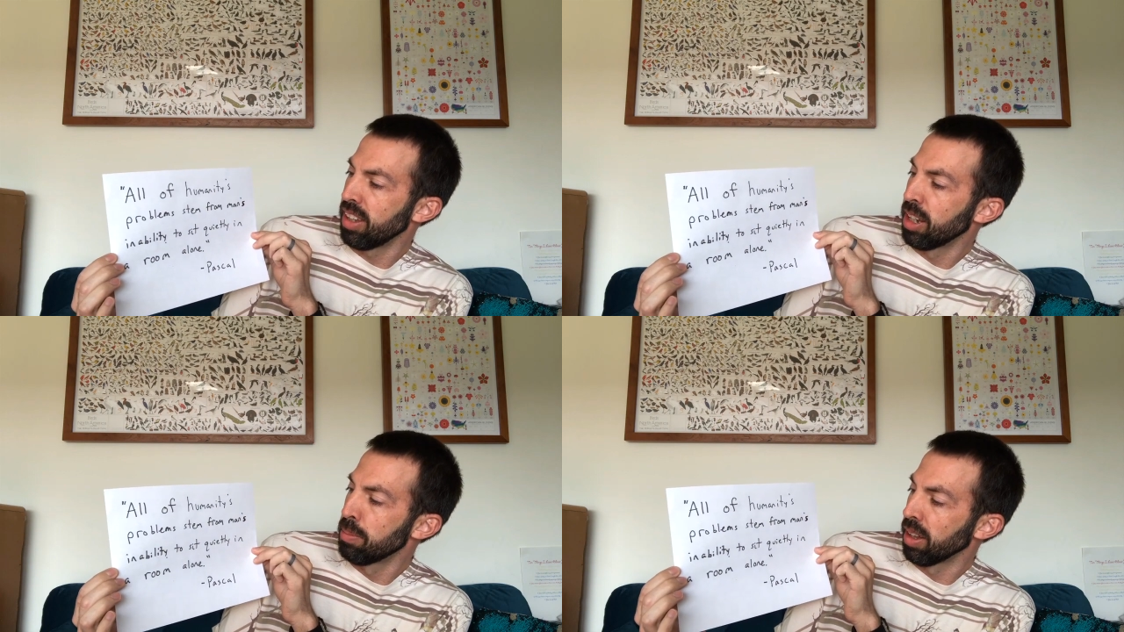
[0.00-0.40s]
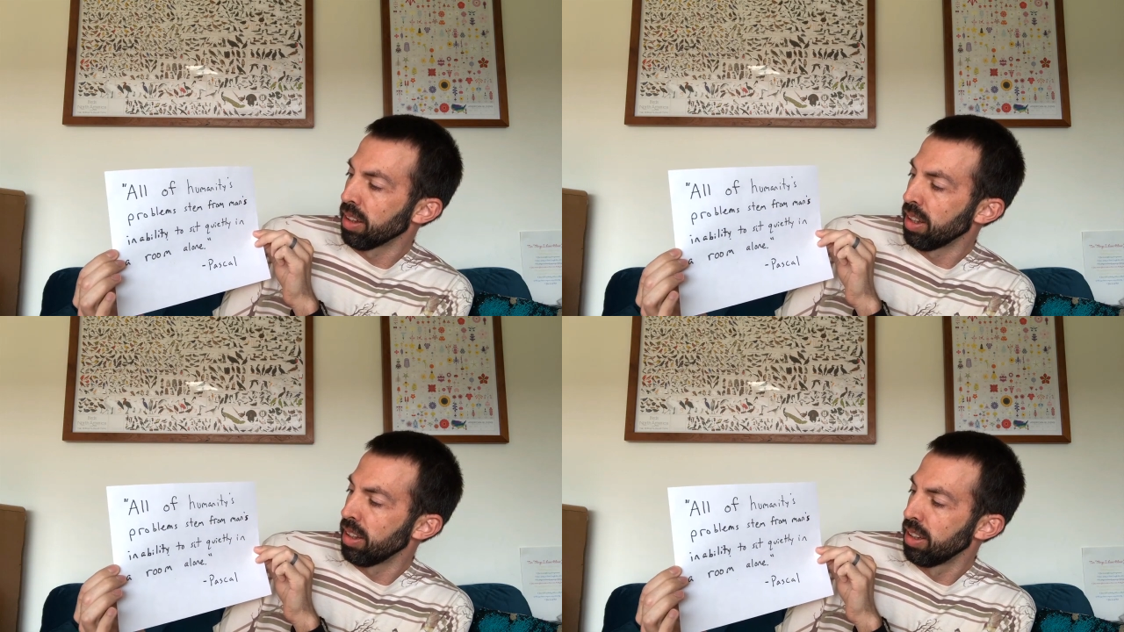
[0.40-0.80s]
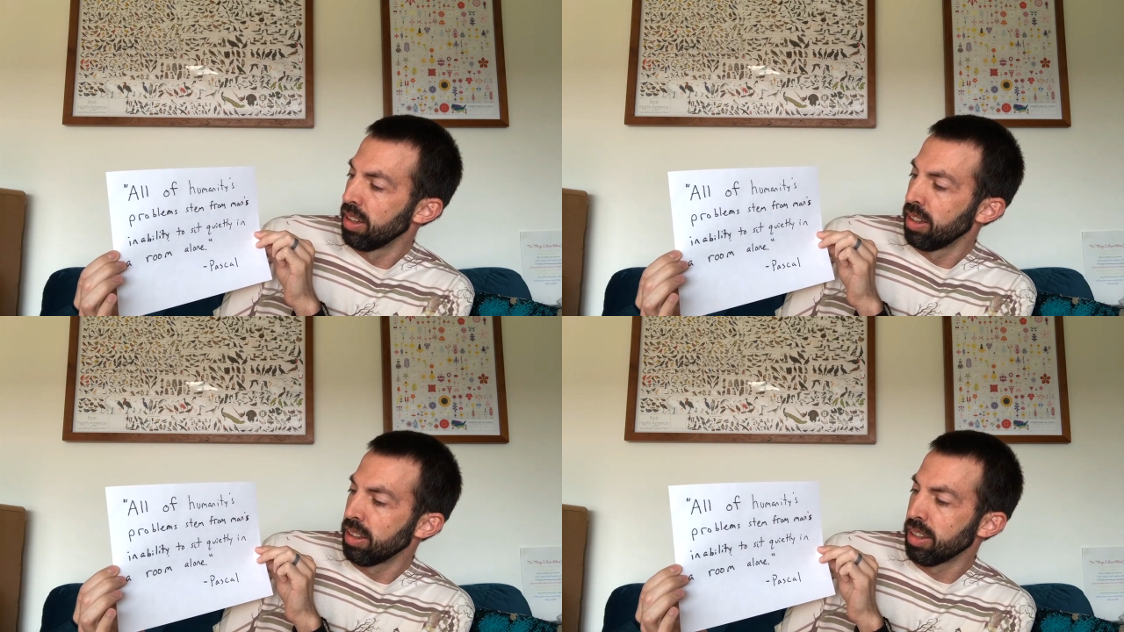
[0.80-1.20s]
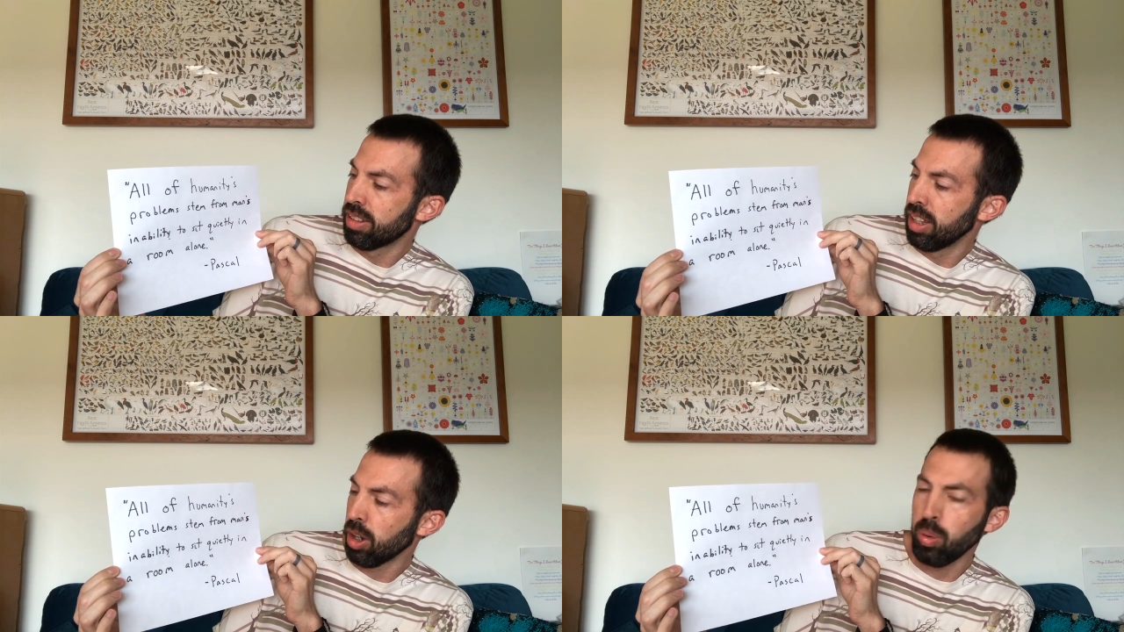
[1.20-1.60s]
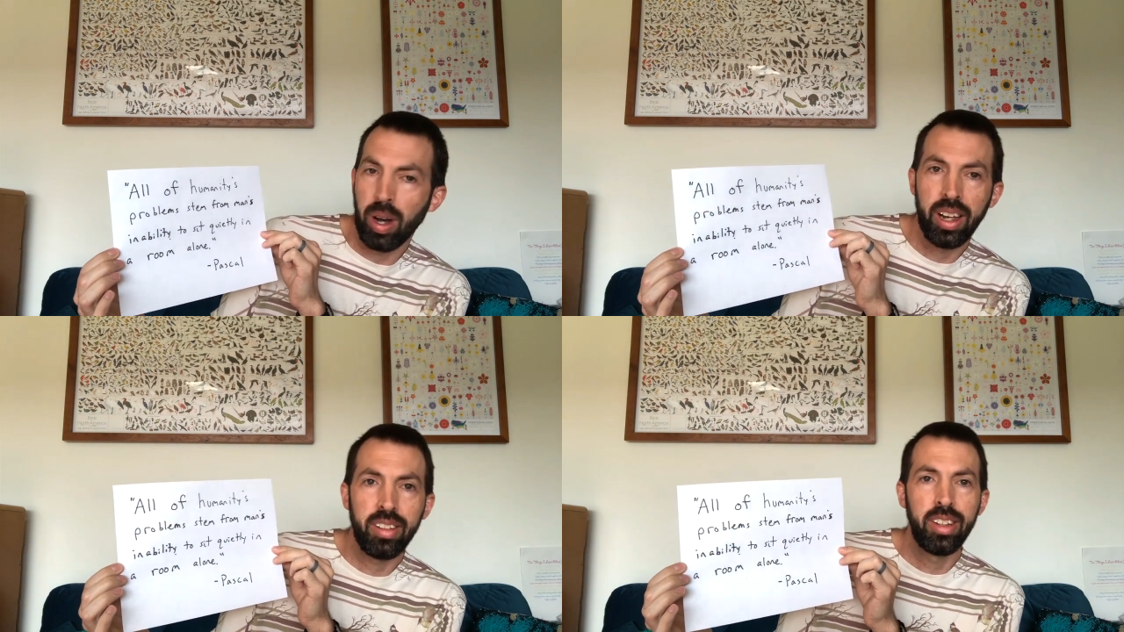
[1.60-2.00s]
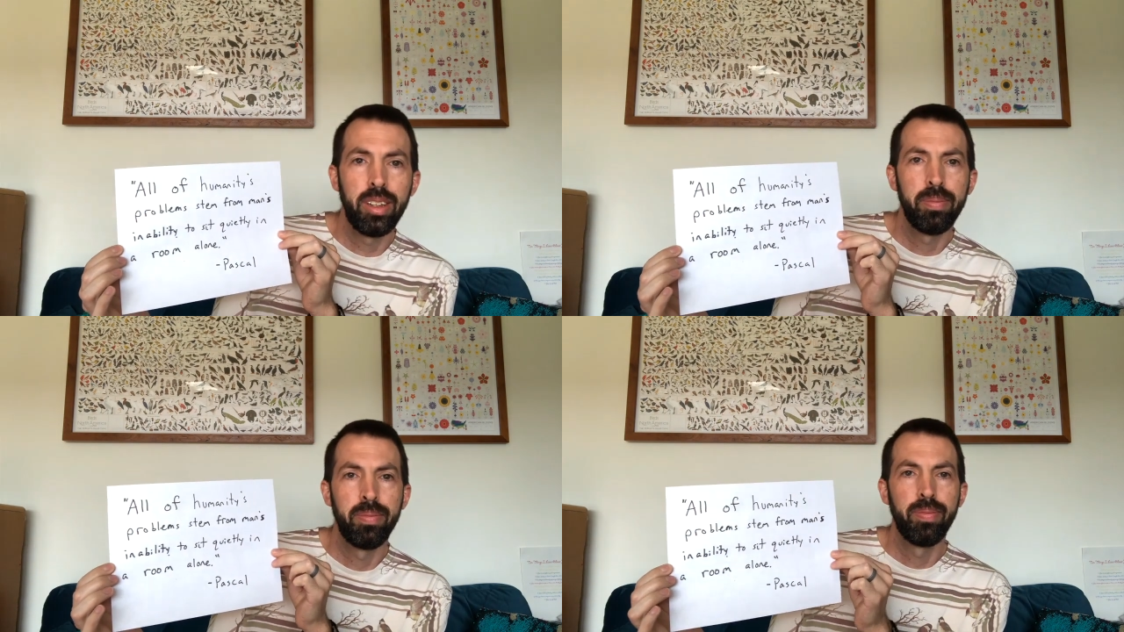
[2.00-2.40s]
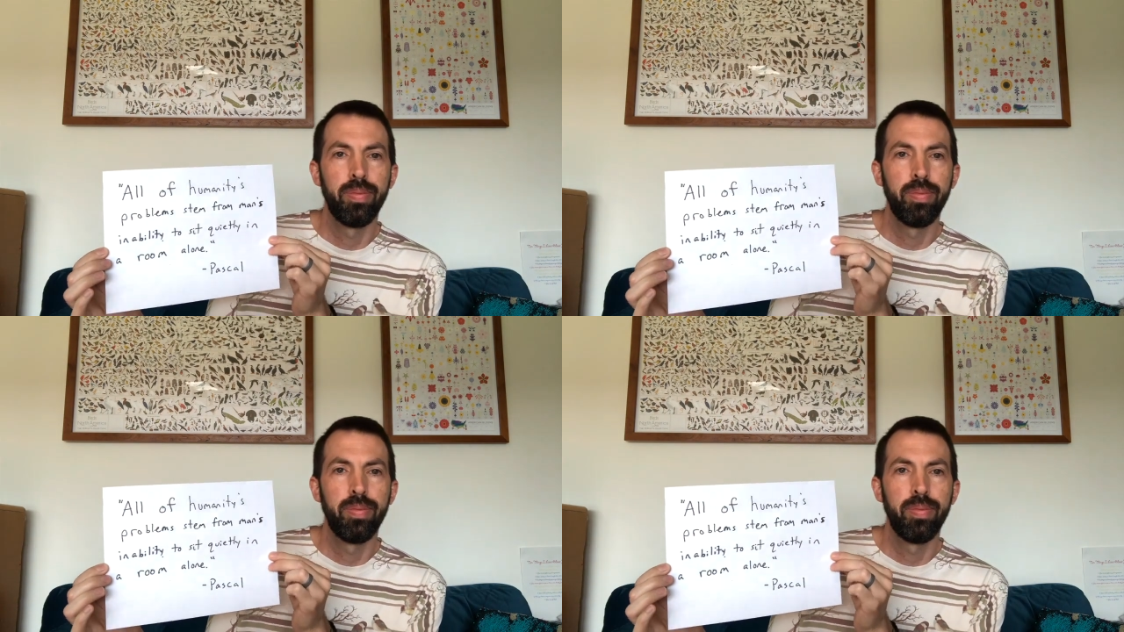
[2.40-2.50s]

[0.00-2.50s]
inability to sit quietly